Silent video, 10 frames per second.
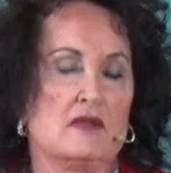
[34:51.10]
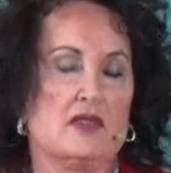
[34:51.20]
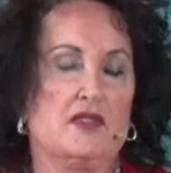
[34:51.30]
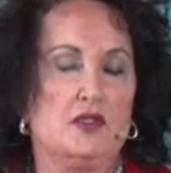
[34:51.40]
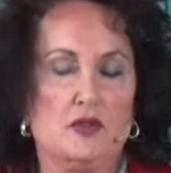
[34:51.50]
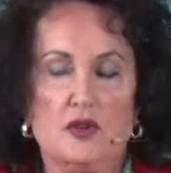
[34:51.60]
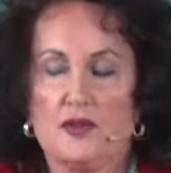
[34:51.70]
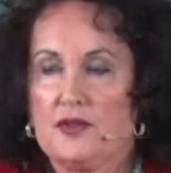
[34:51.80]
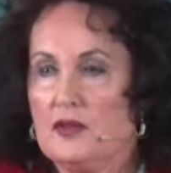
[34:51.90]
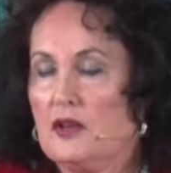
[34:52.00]
If you
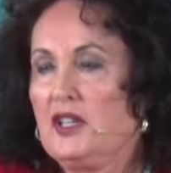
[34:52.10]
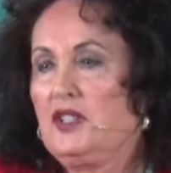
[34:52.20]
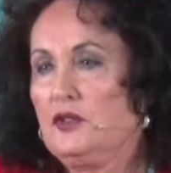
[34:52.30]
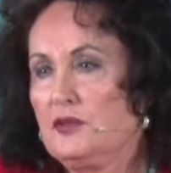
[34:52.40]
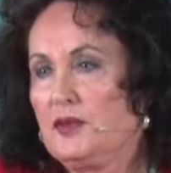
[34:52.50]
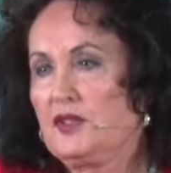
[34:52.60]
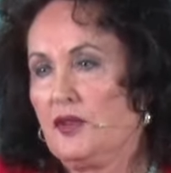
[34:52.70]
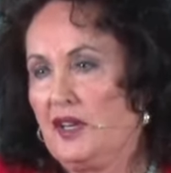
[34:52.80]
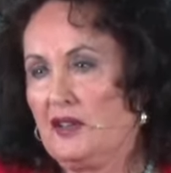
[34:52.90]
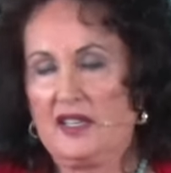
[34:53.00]
go through a huge
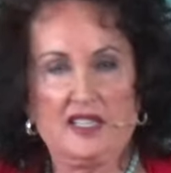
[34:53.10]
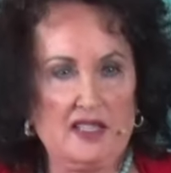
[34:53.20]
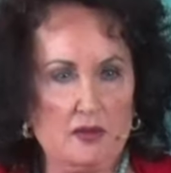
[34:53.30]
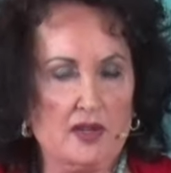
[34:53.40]
betrayal like he